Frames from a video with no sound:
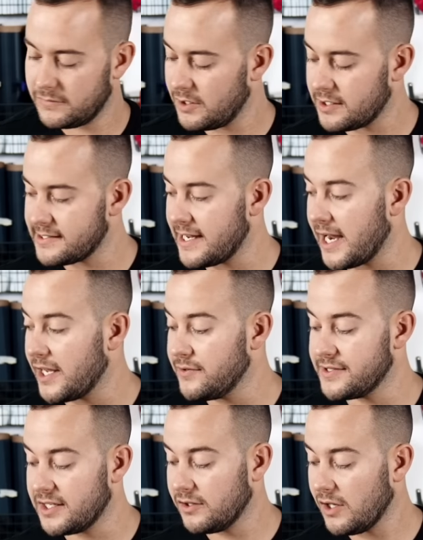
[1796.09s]
not saying I
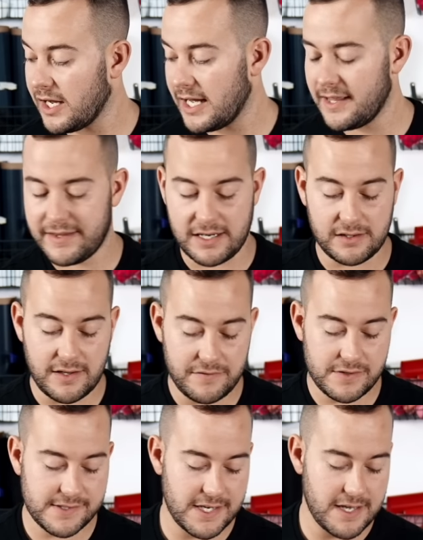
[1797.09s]
use it a lot, that I love
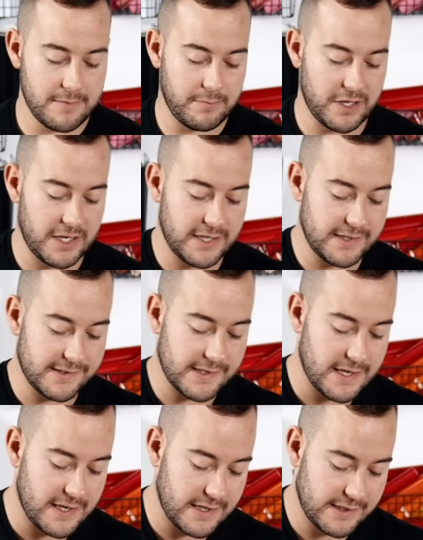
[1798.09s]
using it, but it is
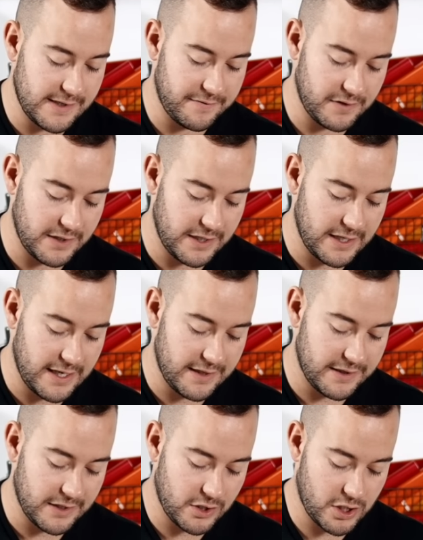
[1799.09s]
definitely a
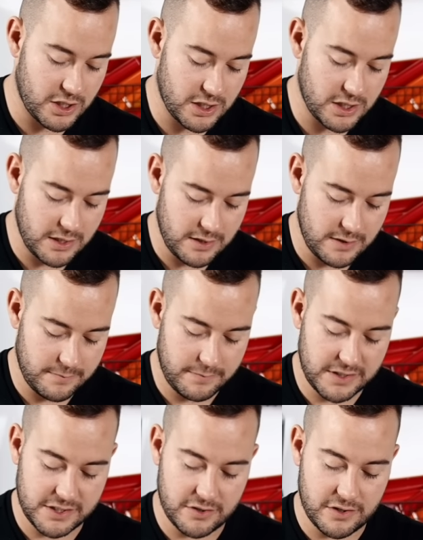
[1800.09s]
thicker
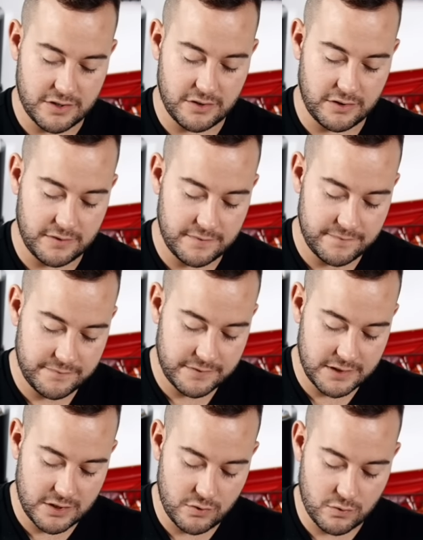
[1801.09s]
material
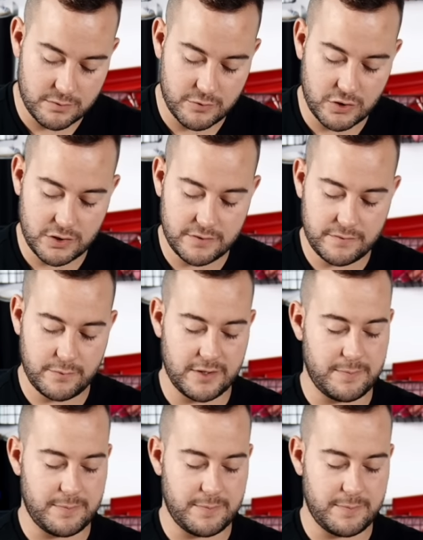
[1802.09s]
than normal with